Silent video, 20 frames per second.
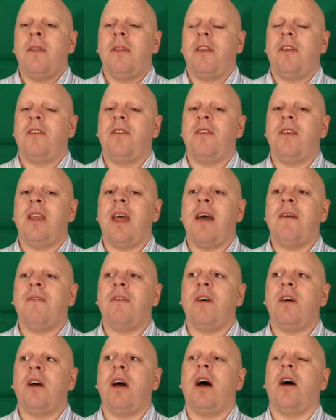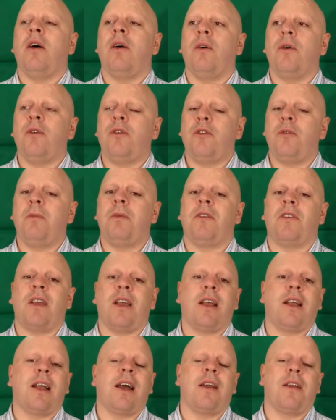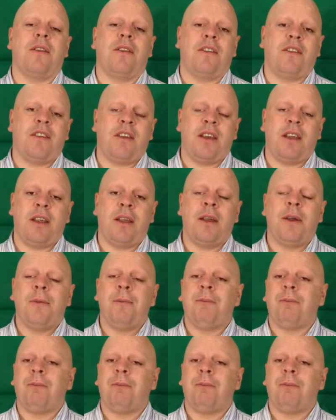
There is never a 100% guarantee